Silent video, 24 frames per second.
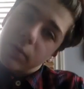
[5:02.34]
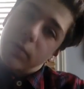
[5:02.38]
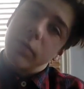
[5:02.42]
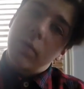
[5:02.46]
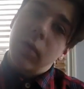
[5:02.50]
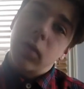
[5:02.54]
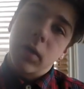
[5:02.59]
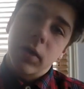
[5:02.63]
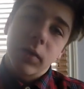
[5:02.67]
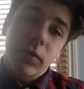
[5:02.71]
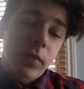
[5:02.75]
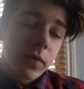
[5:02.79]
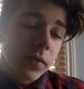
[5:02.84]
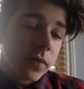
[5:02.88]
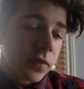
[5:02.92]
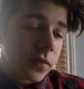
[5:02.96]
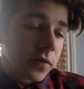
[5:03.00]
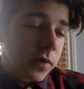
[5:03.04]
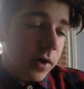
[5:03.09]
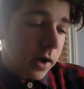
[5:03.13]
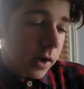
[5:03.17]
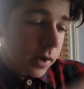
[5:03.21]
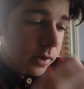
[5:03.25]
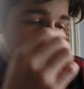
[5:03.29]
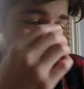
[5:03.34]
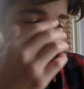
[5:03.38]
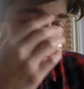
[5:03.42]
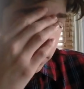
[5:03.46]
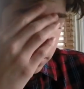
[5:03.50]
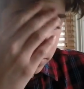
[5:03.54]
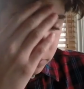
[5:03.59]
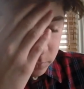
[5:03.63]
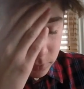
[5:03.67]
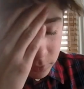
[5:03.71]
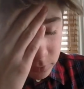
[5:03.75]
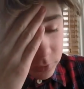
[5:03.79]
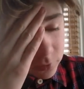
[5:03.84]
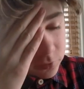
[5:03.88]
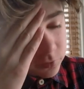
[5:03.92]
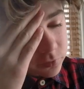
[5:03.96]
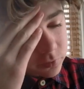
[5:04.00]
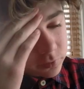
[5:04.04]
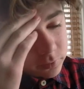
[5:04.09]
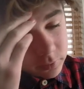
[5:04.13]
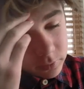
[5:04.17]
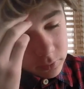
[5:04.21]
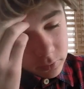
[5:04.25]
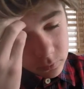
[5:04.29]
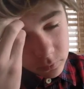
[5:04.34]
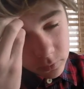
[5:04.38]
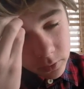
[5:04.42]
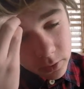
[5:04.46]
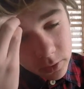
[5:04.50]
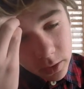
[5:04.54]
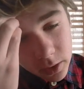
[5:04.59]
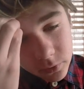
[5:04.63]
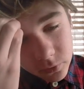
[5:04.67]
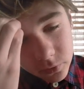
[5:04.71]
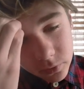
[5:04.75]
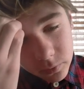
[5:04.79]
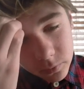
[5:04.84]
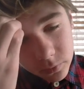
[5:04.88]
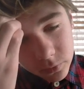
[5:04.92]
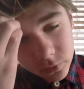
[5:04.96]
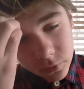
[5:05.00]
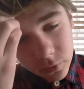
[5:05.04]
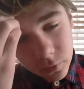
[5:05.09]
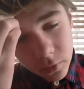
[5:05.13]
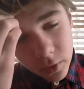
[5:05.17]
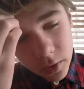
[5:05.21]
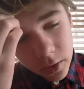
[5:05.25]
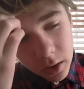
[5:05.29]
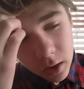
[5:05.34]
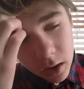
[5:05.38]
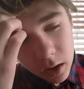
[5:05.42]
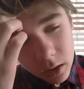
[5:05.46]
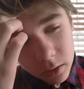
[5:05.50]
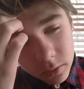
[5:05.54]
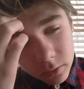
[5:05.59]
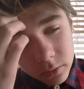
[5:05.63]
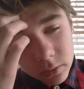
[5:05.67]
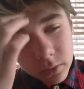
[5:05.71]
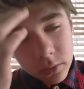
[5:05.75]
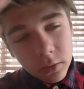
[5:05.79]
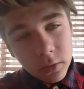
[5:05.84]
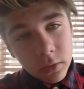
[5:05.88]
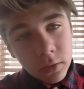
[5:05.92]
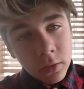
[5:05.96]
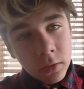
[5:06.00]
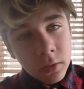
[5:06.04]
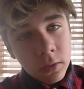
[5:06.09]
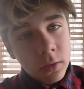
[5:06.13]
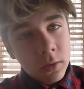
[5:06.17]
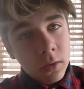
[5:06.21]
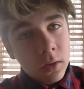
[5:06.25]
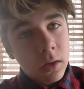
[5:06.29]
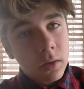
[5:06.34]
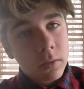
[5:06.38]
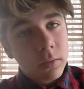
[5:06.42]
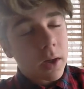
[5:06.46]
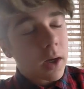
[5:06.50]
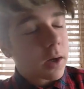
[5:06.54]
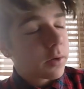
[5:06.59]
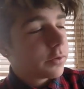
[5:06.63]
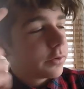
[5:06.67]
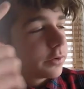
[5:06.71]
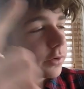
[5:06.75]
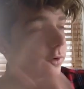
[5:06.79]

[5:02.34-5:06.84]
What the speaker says: falling through the sky and not realizing what's going on. around